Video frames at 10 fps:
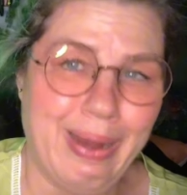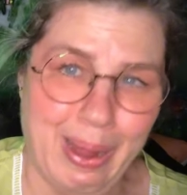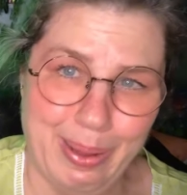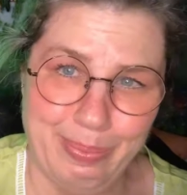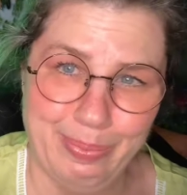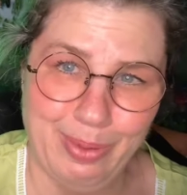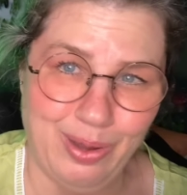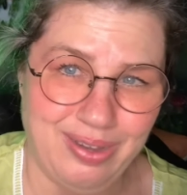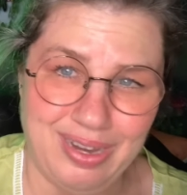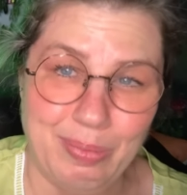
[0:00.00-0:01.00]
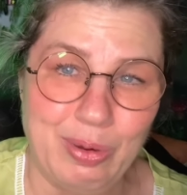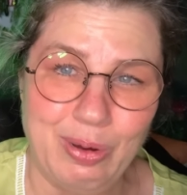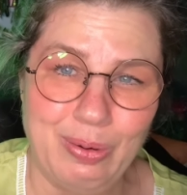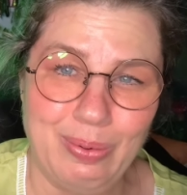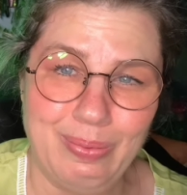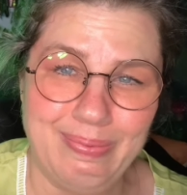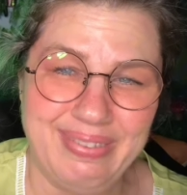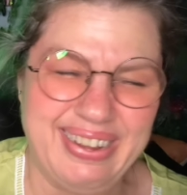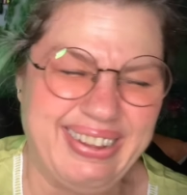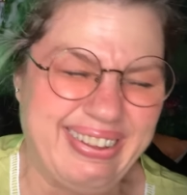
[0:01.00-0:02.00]
up on Temu.
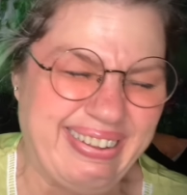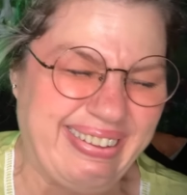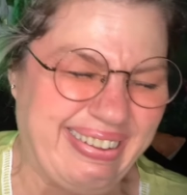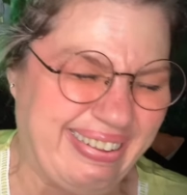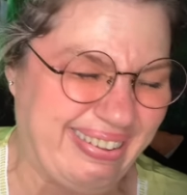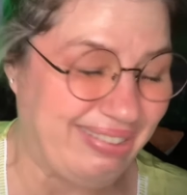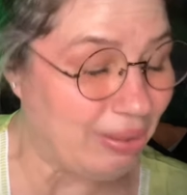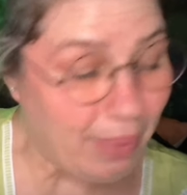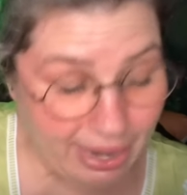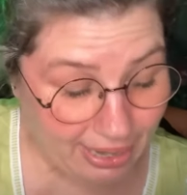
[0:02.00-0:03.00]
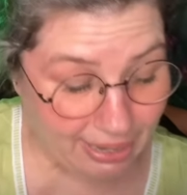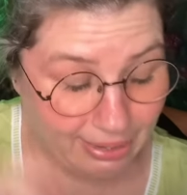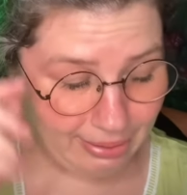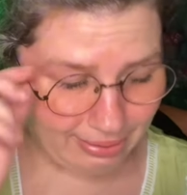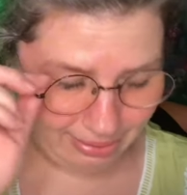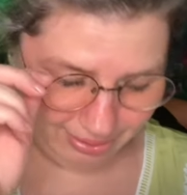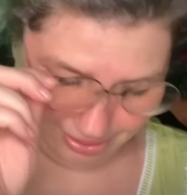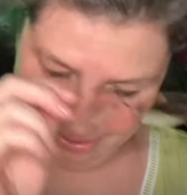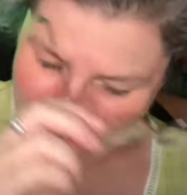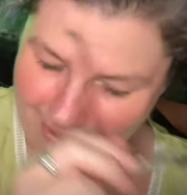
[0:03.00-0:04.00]
So I did.
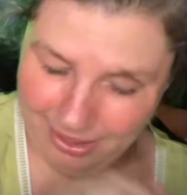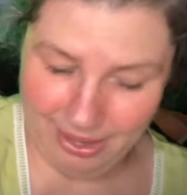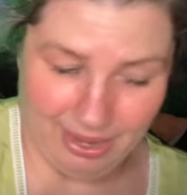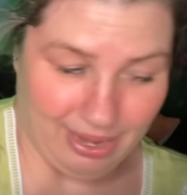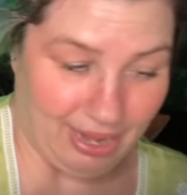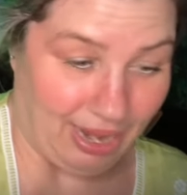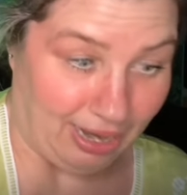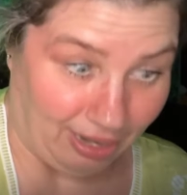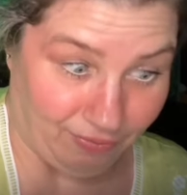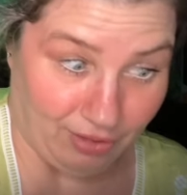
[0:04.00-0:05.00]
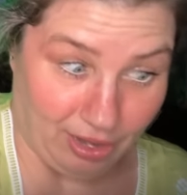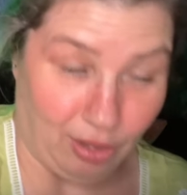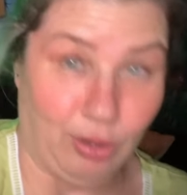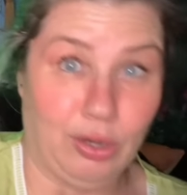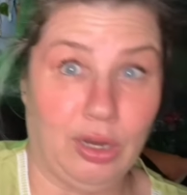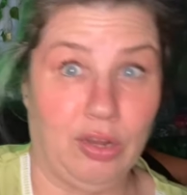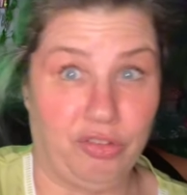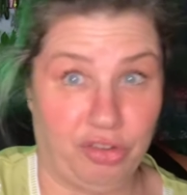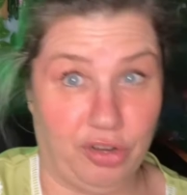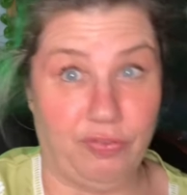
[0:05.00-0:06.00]
and I found a
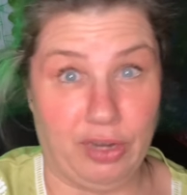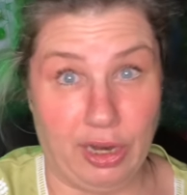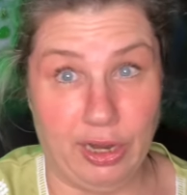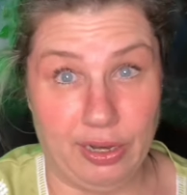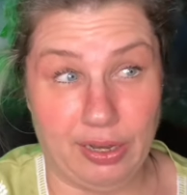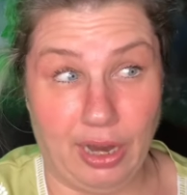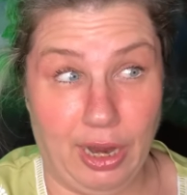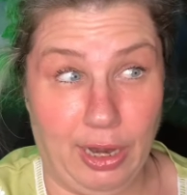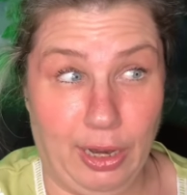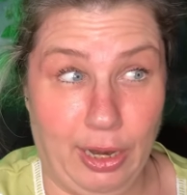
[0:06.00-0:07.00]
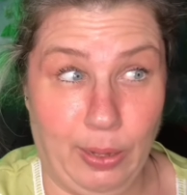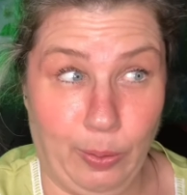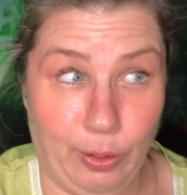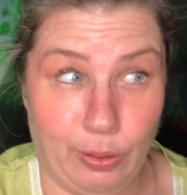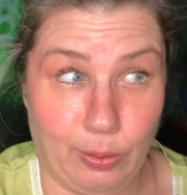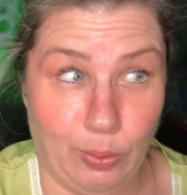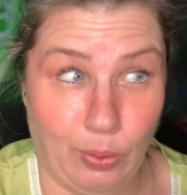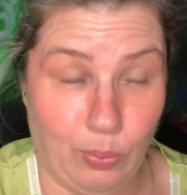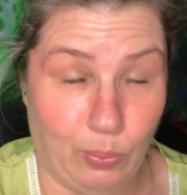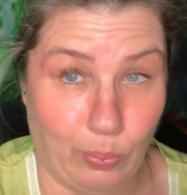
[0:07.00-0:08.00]
stuffed ant, and it looked
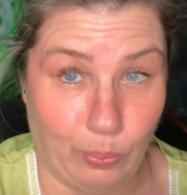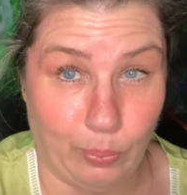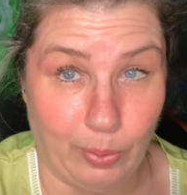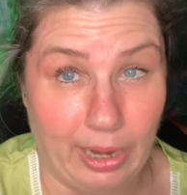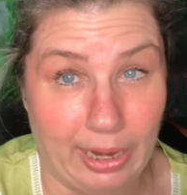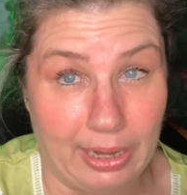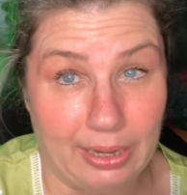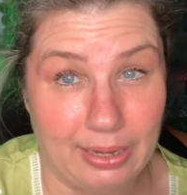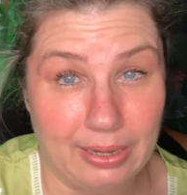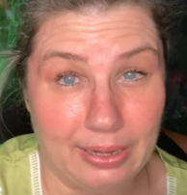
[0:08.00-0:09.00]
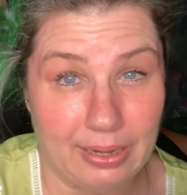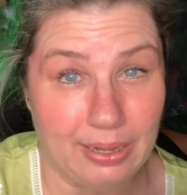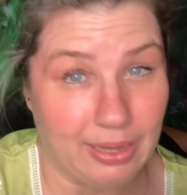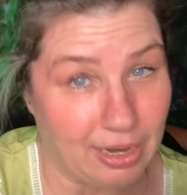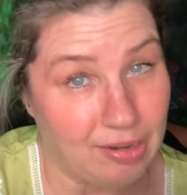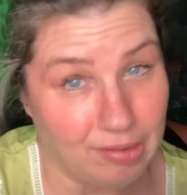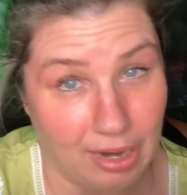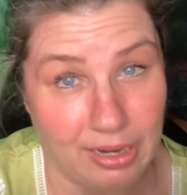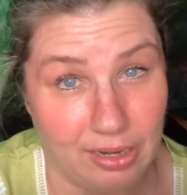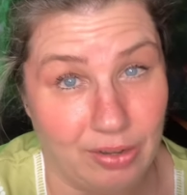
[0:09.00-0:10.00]
like they
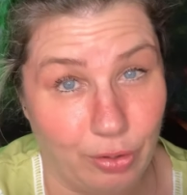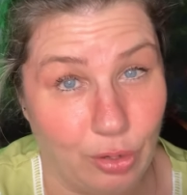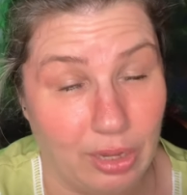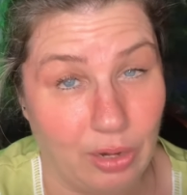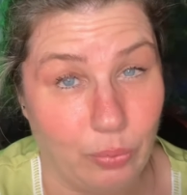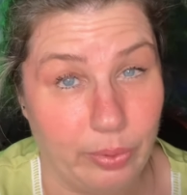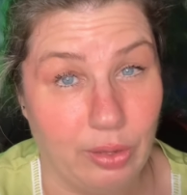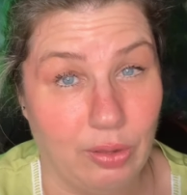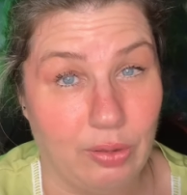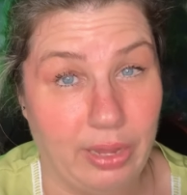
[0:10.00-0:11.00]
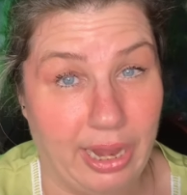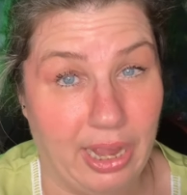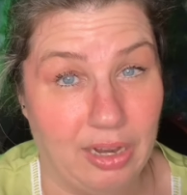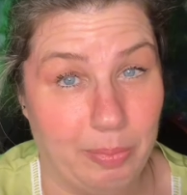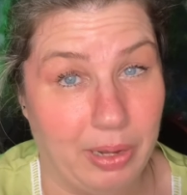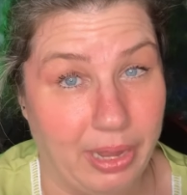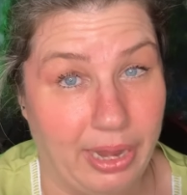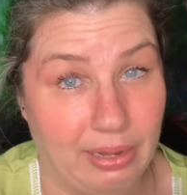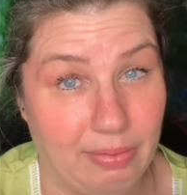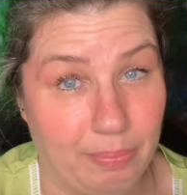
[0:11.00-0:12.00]
designed it to look like a real ant, but like